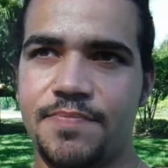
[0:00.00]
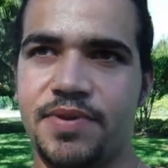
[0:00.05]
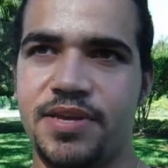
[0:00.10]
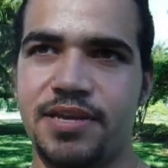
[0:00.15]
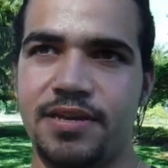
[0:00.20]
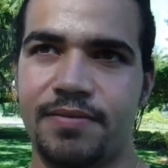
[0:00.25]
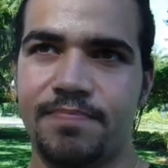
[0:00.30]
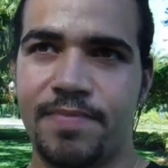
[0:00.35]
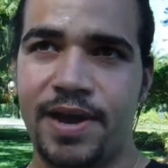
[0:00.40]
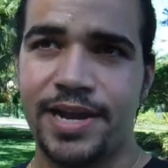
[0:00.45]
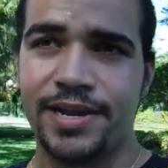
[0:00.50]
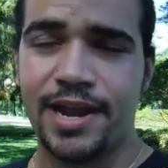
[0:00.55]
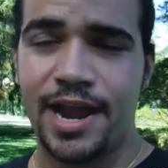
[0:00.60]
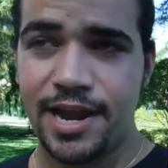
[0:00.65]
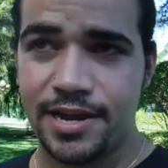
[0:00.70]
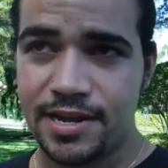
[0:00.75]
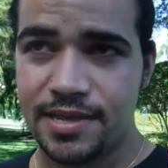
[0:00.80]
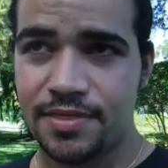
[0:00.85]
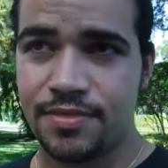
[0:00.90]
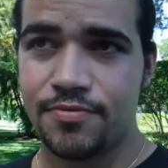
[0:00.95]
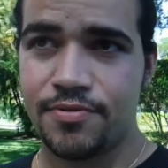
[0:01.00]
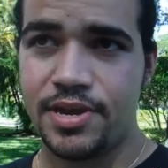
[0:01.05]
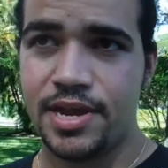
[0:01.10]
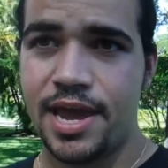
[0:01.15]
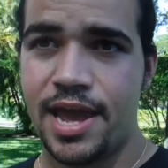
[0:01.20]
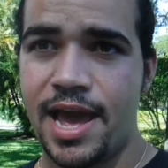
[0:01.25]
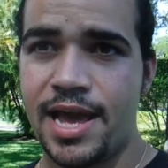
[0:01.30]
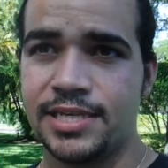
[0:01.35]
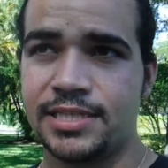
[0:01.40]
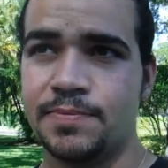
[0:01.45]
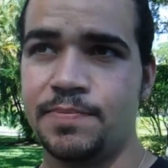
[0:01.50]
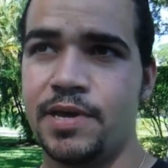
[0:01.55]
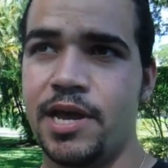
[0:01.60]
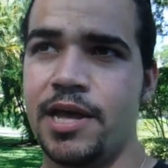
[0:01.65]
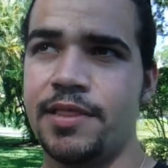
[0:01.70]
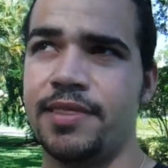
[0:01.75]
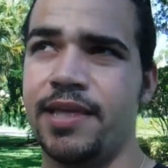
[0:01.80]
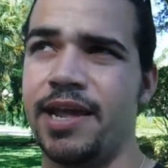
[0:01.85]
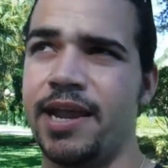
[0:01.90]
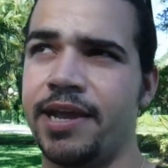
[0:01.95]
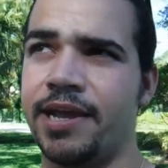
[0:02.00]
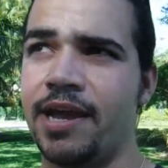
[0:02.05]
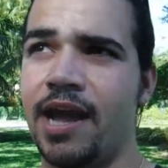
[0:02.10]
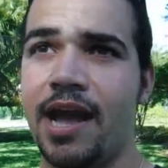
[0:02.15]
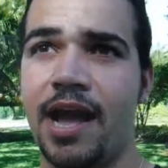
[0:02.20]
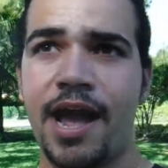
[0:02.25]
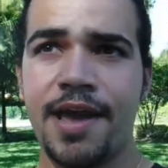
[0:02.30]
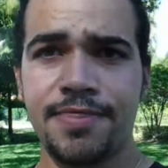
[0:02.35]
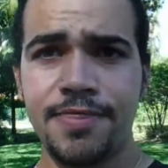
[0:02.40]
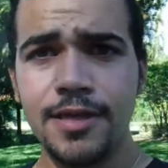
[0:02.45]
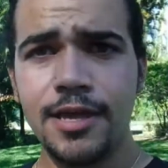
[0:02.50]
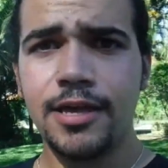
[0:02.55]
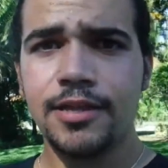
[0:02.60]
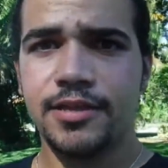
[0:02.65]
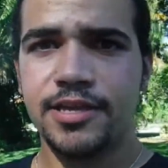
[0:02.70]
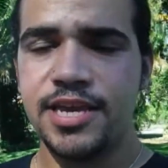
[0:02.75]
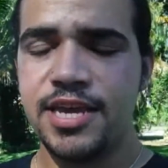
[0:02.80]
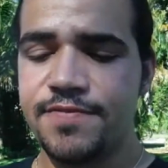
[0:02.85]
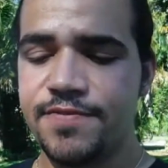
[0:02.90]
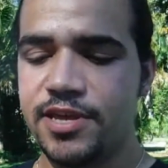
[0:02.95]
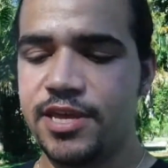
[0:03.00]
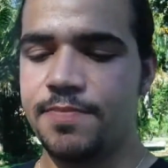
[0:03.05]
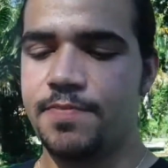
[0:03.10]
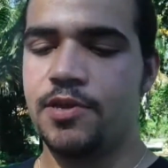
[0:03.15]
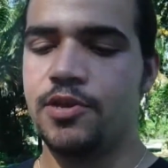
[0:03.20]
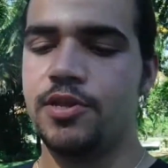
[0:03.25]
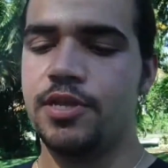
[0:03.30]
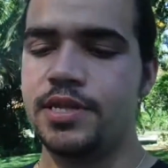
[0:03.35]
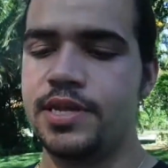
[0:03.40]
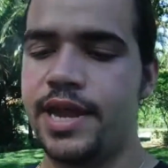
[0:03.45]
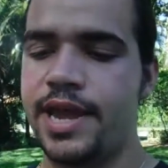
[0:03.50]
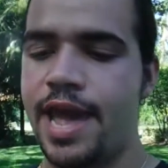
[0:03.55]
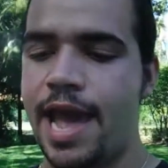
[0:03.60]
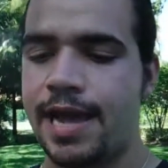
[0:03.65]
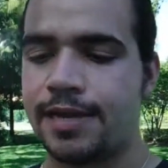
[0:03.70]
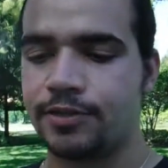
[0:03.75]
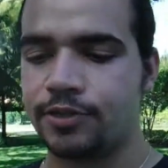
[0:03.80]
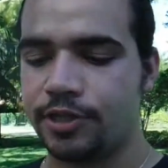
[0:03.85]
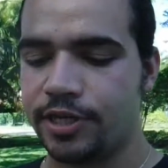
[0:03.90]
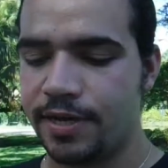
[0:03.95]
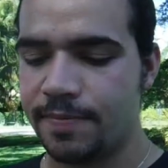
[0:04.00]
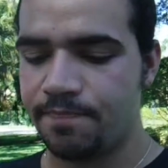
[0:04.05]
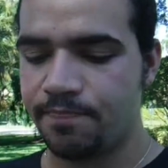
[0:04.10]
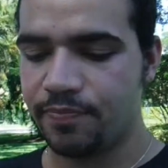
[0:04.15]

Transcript: to be my 93 Espeon that I got, I think on Eevee Community Day actually.